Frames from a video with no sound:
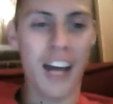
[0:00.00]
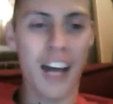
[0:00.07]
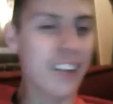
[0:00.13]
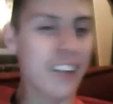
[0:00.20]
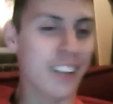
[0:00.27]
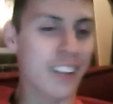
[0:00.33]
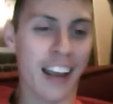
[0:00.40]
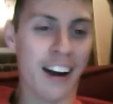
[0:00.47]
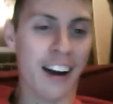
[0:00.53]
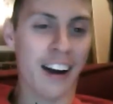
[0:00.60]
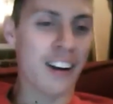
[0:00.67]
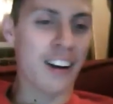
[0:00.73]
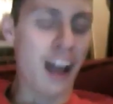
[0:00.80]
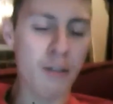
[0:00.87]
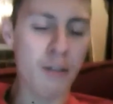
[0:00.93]
I didn't
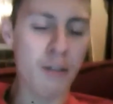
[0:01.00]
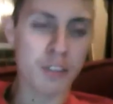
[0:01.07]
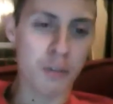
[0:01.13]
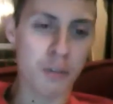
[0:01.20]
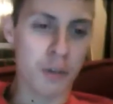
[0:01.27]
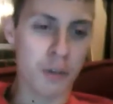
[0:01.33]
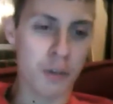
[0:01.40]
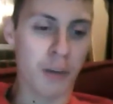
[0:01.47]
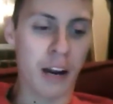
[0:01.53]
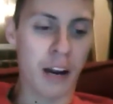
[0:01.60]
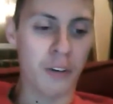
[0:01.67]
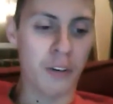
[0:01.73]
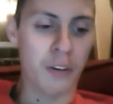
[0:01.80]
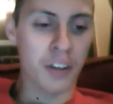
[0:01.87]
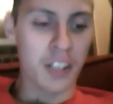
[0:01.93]
care. I was screwing
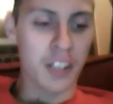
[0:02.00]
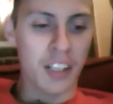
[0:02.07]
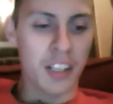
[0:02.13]
around.